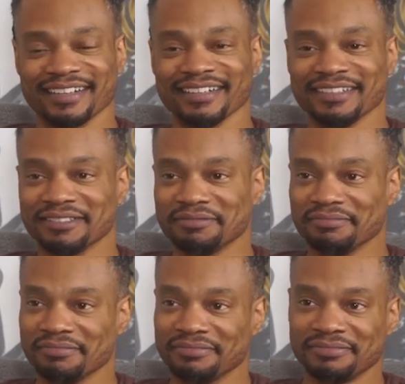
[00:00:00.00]

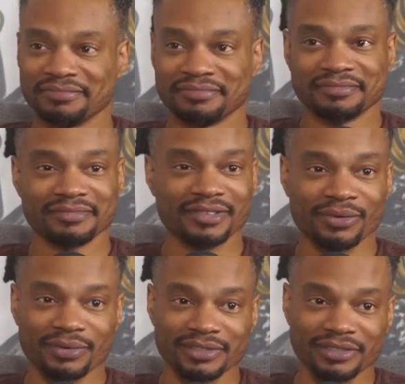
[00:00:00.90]
um,
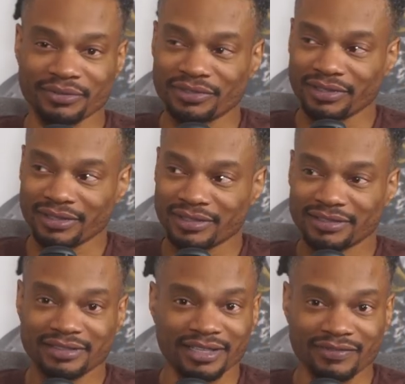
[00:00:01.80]
no, you know, Dirk,
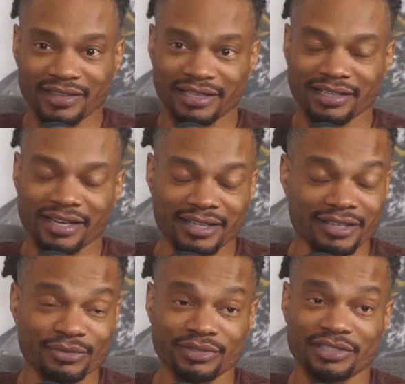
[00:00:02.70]
Steve Nash. Like
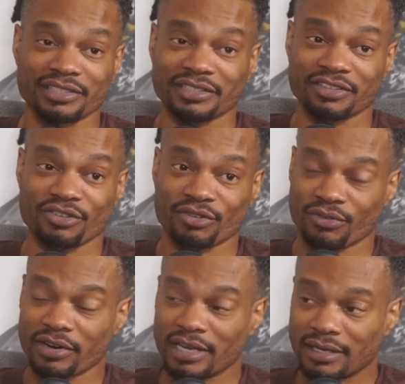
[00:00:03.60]
it was just a
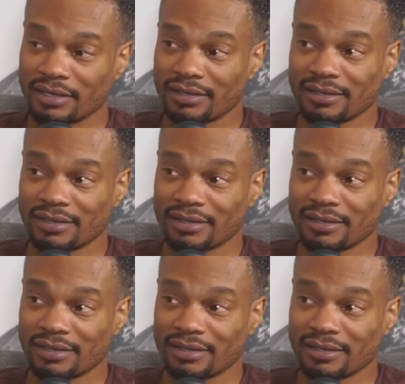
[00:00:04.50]
great